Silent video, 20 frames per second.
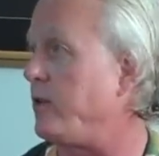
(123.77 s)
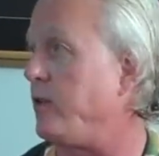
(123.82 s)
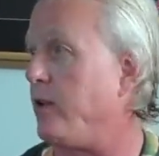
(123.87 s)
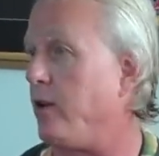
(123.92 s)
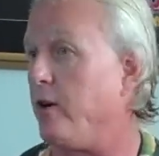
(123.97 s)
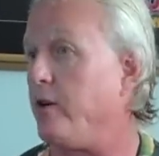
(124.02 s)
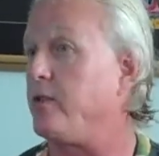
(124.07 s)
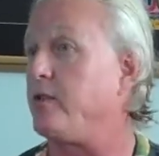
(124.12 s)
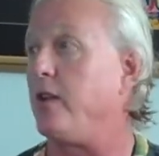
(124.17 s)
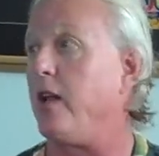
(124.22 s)

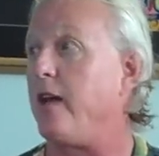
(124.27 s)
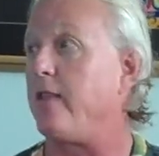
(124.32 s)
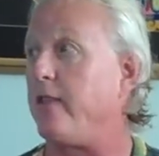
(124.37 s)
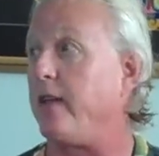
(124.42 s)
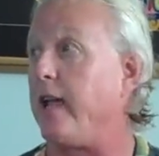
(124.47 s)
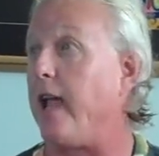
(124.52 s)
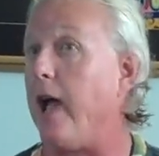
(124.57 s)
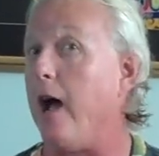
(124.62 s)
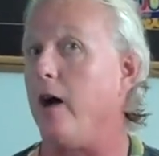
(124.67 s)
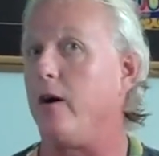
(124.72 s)
There is
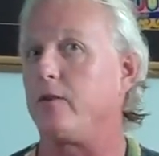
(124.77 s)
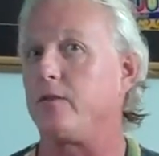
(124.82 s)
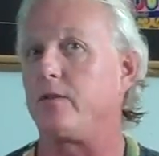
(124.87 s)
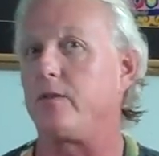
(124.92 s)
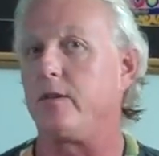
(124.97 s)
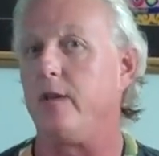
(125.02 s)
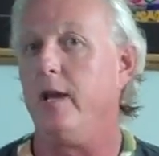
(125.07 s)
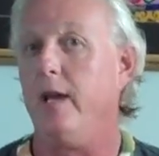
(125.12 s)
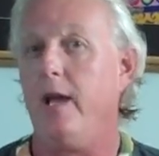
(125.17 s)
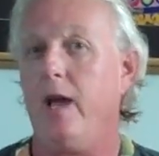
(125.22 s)
nothing
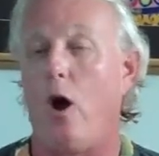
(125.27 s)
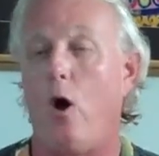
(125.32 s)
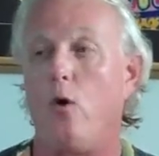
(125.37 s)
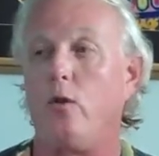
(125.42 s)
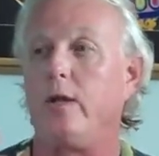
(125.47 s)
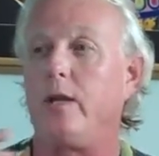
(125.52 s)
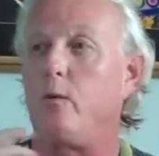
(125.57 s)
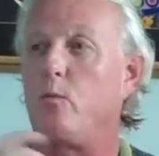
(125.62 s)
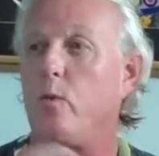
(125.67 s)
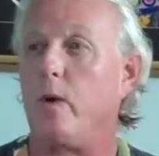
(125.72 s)
else.
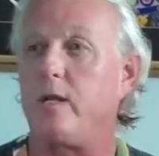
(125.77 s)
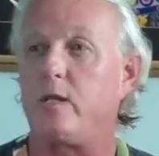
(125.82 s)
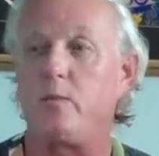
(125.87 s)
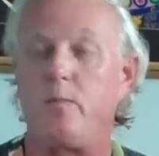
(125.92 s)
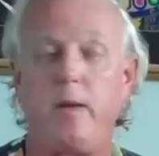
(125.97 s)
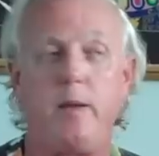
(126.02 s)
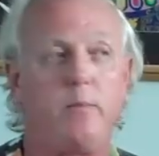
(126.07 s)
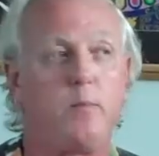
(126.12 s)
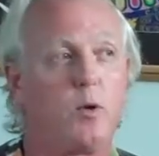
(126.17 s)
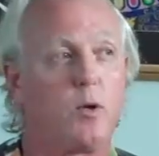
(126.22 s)
Only rich
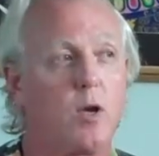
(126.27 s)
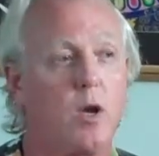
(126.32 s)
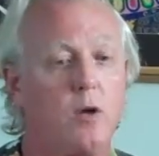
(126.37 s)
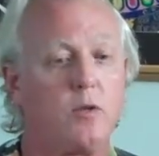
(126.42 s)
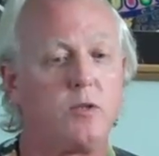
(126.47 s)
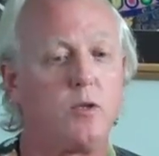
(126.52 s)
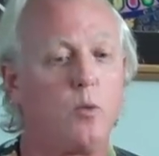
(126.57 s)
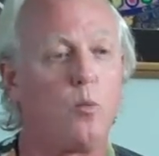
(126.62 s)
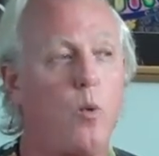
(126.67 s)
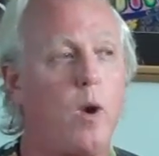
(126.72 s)
people go
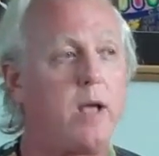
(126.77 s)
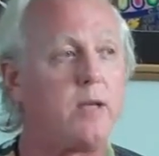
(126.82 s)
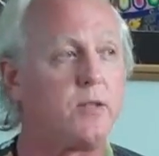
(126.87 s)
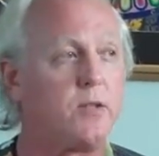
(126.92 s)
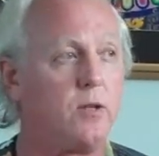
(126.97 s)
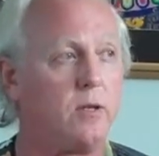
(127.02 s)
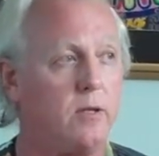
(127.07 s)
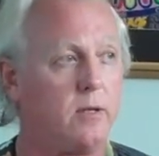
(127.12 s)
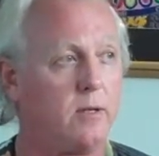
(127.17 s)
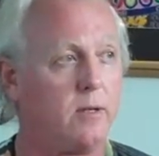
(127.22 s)
to
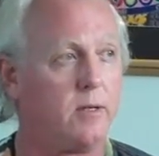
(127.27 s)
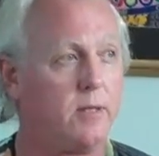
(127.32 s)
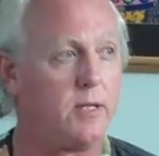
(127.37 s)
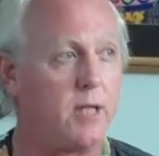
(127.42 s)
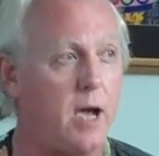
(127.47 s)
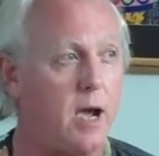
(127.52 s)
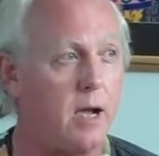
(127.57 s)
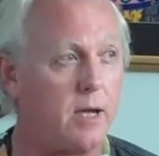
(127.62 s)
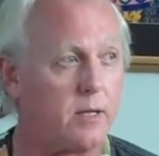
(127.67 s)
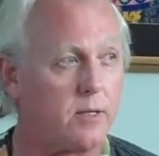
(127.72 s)
Western
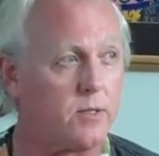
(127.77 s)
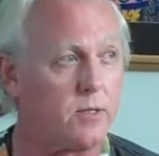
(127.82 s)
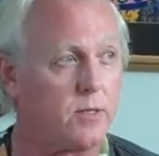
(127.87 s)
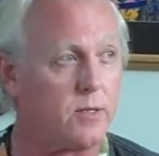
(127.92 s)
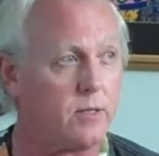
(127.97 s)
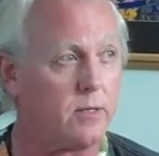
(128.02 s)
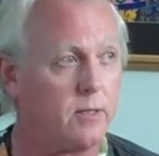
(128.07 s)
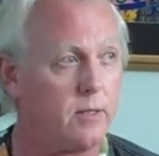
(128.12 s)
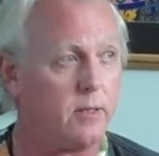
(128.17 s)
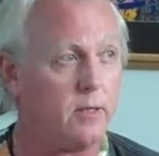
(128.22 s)
docs.
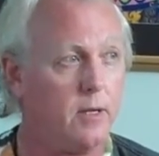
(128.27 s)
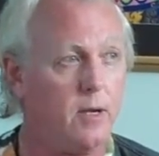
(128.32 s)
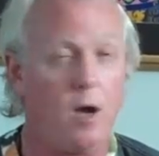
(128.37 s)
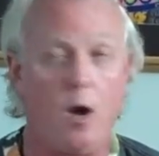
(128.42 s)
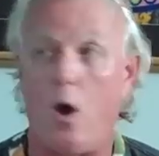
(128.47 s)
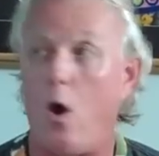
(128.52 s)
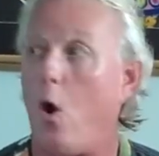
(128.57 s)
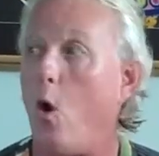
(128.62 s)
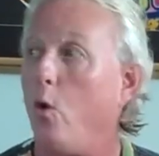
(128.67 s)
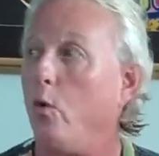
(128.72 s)

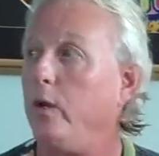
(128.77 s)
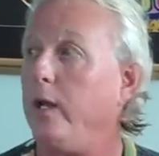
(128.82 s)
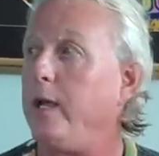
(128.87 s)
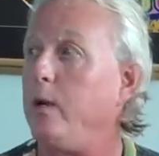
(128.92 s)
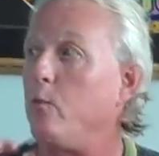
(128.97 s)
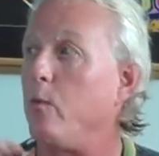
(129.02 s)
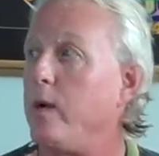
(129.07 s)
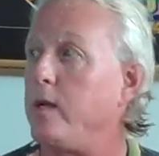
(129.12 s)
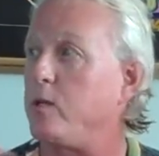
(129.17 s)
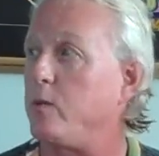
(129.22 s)

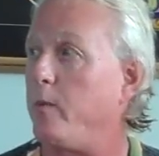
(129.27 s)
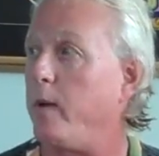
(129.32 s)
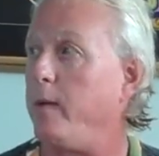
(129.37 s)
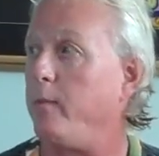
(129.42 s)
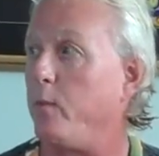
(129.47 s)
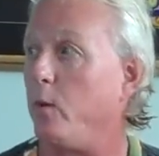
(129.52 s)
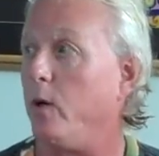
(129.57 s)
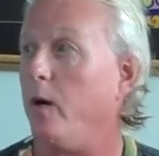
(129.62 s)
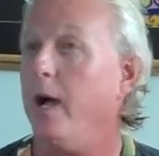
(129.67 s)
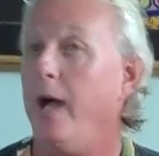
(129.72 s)
Only rich
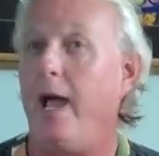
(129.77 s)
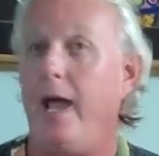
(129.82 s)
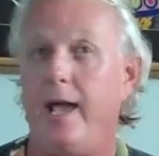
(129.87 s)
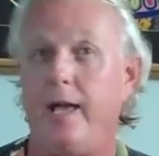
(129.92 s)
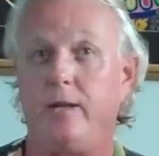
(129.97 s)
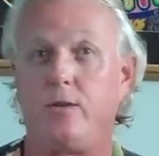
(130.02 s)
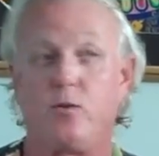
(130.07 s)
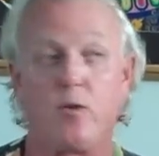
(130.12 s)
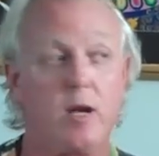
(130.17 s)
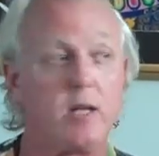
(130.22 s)
people.
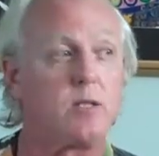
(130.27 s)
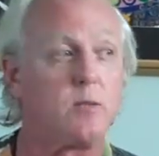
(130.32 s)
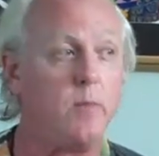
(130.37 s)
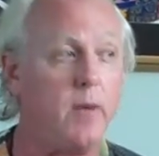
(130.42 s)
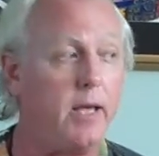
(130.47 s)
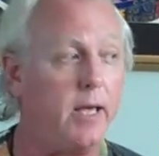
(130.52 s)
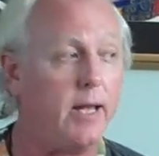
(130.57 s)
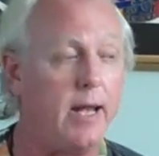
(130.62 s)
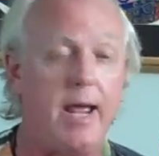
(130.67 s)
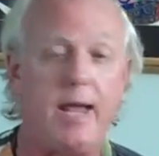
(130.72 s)
And trust
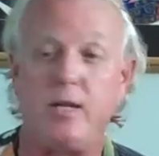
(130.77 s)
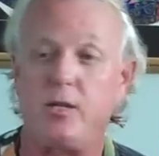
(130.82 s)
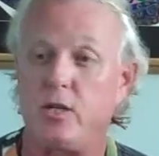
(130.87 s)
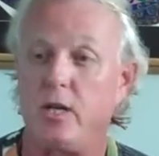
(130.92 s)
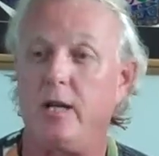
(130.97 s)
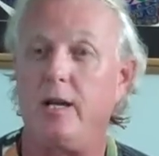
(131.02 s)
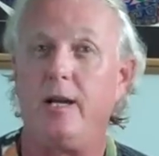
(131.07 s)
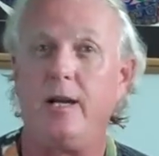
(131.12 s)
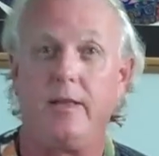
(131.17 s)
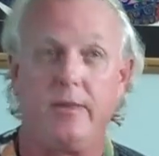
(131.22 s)
me, in
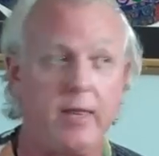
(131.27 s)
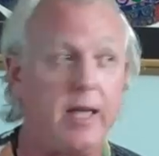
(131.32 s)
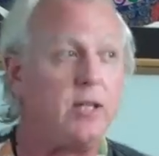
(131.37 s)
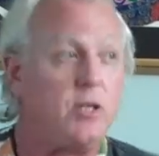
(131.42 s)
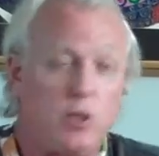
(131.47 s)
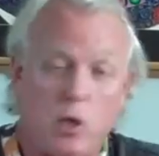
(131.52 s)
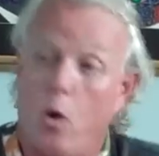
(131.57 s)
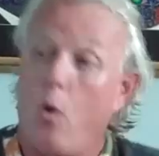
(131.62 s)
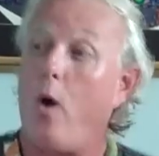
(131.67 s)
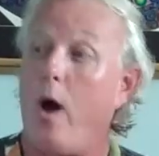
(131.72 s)
Asia, they
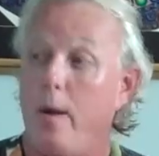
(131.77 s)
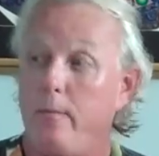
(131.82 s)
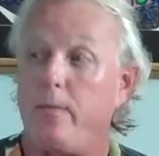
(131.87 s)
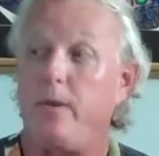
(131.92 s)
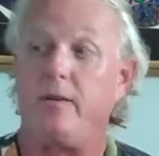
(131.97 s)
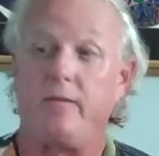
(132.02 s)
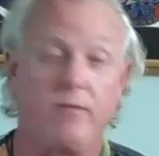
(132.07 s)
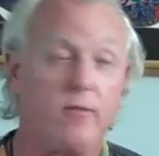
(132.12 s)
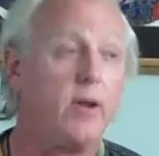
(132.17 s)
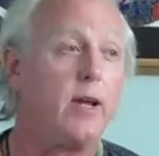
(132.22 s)
show up
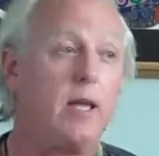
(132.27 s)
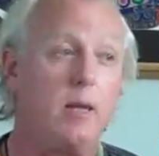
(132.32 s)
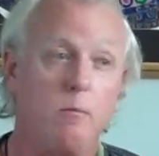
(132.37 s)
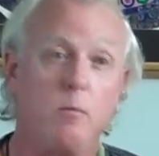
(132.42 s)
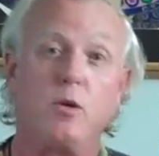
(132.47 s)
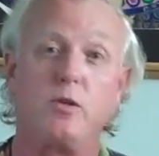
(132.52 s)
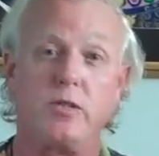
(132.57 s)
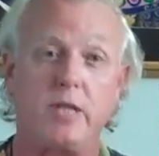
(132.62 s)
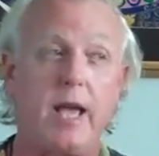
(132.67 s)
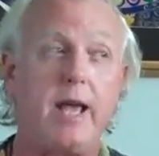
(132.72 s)
in freaking
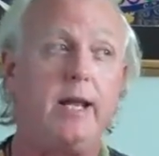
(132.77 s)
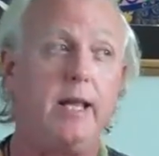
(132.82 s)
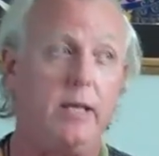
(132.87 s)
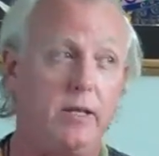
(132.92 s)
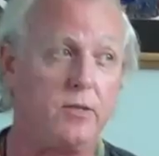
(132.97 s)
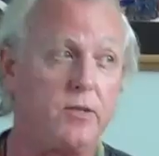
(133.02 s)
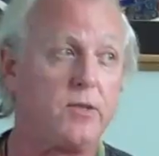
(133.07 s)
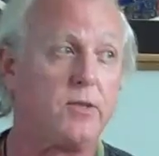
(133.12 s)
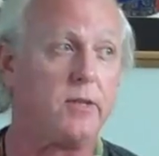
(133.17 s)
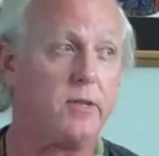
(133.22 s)

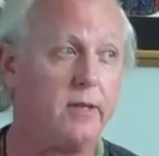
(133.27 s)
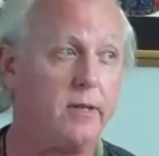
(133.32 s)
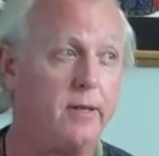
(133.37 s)
Mercedes.